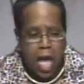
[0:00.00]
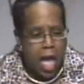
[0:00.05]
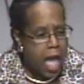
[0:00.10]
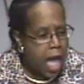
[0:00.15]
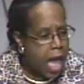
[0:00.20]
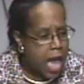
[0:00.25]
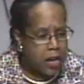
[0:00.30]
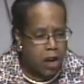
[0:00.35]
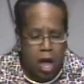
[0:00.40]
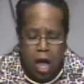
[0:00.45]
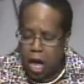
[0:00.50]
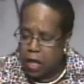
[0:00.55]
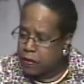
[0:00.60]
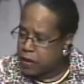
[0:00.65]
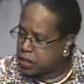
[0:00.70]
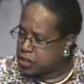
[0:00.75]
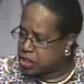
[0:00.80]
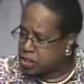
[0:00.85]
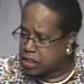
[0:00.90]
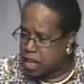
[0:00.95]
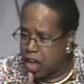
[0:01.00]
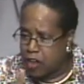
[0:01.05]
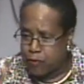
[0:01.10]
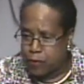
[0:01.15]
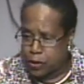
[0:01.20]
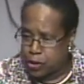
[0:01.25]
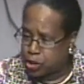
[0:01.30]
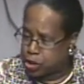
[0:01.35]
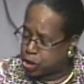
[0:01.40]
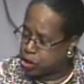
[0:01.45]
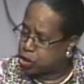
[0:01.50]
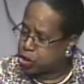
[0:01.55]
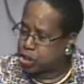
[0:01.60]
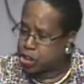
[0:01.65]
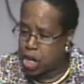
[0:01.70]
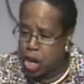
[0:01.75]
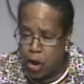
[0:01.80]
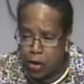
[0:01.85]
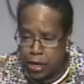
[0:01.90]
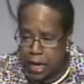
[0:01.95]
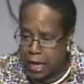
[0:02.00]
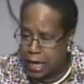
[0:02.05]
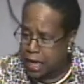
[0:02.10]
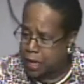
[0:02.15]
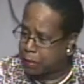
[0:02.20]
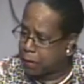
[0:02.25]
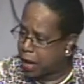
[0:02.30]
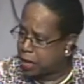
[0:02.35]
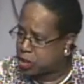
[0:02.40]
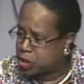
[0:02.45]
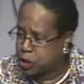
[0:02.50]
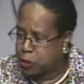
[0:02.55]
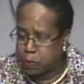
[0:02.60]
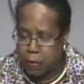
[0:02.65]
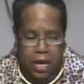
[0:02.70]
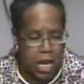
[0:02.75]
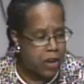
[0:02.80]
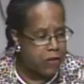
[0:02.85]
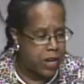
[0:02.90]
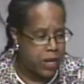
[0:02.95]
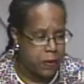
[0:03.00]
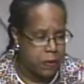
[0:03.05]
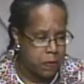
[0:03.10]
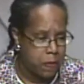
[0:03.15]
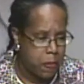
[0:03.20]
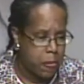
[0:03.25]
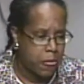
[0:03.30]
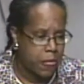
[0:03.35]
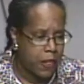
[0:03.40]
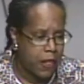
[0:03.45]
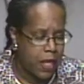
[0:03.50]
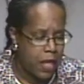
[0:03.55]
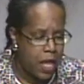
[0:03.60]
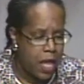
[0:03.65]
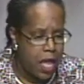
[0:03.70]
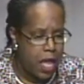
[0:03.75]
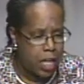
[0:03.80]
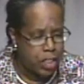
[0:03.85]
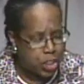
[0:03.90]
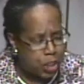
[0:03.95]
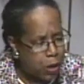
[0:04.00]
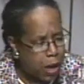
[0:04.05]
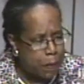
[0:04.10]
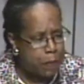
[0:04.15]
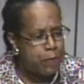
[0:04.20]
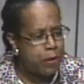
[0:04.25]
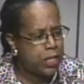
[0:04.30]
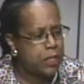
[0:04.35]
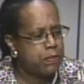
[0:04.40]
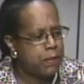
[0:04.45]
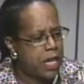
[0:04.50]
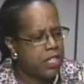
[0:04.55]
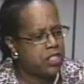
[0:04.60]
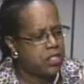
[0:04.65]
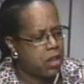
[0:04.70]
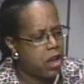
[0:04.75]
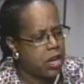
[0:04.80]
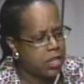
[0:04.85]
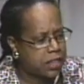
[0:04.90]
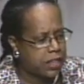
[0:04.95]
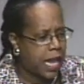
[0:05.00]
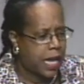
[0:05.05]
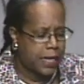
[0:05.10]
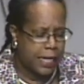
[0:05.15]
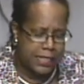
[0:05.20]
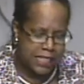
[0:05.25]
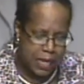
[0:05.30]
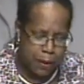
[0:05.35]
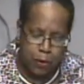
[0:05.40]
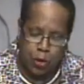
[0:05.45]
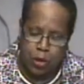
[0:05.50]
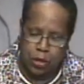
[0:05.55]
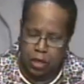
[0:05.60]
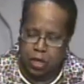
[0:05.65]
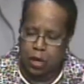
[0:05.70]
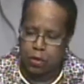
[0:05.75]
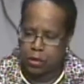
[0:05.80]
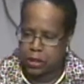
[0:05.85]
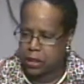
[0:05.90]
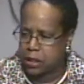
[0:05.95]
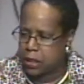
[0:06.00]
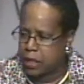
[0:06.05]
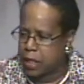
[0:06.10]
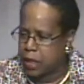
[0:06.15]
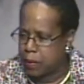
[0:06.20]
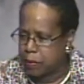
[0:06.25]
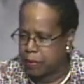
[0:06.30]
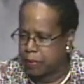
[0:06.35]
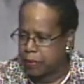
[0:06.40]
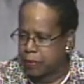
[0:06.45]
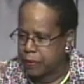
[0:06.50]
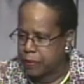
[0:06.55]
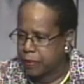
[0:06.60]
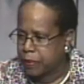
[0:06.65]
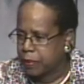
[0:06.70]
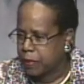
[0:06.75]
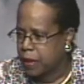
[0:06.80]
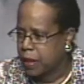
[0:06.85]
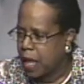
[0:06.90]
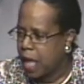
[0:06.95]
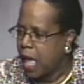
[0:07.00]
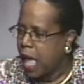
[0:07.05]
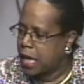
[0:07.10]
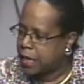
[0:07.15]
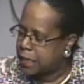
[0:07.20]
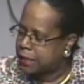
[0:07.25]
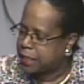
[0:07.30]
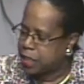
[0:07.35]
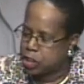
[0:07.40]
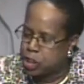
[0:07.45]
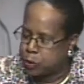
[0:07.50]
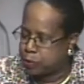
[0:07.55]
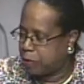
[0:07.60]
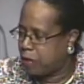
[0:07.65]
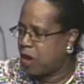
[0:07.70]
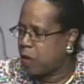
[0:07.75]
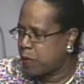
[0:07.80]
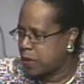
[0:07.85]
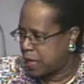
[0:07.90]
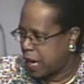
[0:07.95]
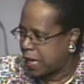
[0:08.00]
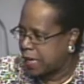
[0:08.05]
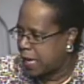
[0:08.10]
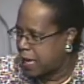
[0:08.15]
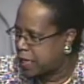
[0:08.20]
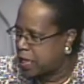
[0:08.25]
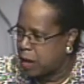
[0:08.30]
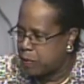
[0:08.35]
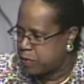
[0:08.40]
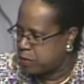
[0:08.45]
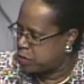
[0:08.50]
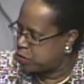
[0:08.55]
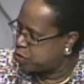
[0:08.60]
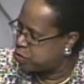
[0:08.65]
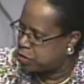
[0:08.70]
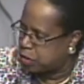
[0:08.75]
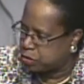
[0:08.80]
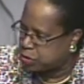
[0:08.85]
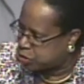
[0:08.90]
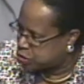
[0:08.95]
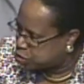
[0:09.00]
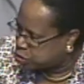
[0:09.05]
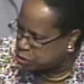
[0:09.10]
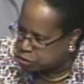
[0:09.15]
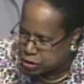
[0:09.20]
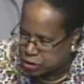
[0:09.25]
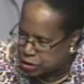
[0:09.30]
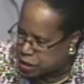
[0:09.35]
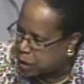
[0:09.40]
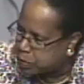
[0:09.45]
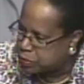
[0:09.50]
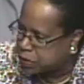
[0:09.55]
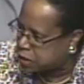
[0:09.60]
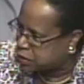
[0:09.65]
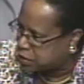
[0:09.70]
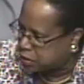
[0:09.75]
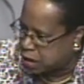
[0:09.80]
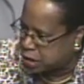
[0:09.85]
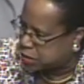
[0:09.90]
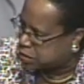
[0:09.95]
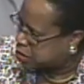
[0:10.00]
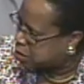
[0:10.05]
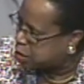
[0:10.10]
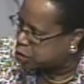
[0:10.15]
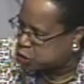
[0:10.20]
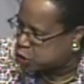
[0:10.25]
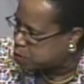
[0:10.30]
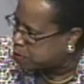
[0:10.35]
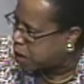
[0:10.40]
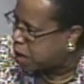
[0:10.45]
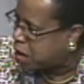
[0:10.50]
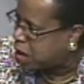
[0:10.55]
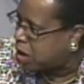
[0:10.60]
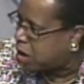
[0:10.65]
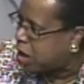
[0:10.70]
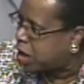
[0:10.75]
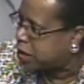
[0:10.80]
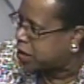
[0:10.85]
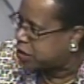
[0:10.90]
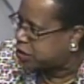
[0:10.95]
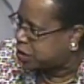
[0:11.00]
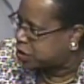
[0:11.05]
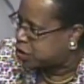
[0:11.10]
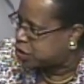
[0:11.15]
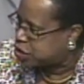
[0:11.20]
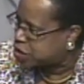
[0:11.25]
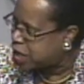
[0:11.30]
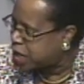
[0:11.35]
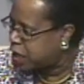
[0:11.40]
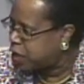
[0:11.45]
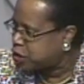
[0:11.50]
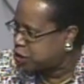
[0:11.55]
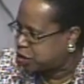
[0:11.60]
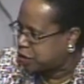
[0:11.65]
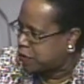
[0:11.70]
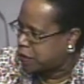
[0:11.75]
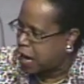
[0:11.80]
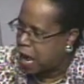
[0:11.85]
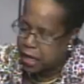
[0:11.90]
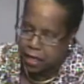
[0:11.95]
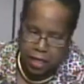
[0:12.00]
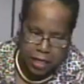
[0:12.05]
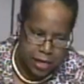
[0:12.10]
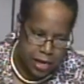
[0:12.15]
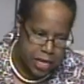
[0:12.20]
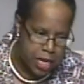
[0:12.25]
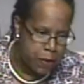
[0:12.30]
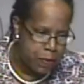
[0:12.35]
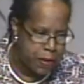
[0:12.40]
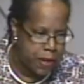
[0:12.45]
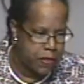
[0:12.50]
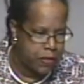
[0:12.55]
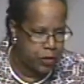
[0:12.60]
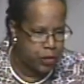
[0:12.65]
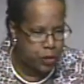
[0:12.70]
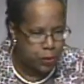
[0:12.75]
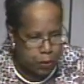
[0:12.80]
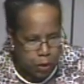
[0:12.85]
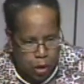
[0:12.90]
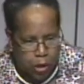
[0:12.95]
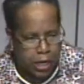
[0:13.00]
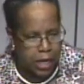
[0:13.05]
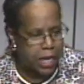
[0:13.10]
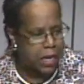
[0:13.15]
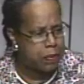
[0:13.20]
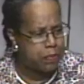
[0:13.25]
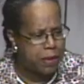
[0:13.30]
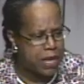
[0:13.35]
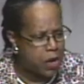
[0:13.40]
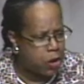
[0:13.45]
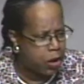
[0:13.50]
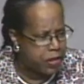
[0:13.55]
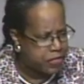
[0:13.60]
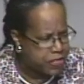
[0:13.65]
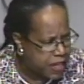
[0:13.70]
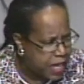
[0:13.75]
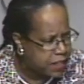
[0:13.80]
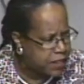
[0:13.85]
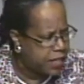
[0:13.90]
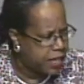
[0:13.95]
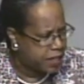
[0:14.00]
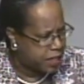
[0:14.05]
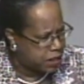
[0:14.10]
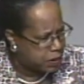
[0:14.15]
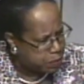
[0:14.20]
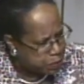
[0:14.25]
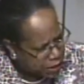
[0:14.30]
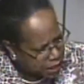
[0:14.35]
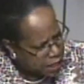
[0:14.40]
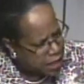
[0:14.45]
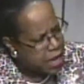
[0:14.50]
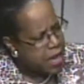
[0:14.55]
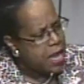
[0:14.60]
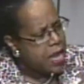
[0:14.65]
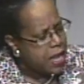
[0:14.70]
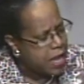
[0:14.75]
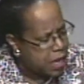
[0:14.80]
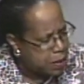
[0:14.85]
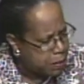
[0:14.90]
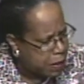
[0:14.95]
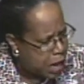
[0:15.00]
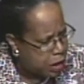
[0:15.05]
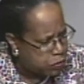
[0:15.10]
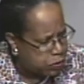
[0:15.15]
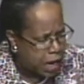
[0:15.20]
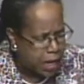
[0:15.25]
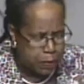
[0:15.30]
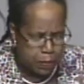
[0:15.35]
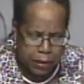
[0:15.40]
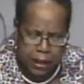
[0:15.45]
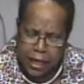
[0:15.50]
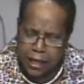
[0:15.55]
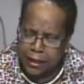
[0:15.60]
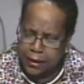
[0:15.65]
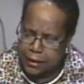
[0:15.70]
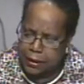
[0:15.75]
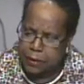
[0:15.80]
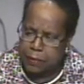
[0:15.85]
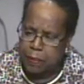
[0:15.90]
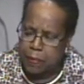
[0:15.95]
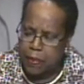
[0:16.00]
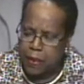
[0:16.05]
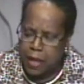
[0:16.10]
And all this stuff was just churning in my spirit. And so I put my talk down. I said, I'm going to go to sleep. And I said, Spirit, when I get up, you know, do something to touch my heart and to change so that I could get up here this morning and be authentic and be in my right place.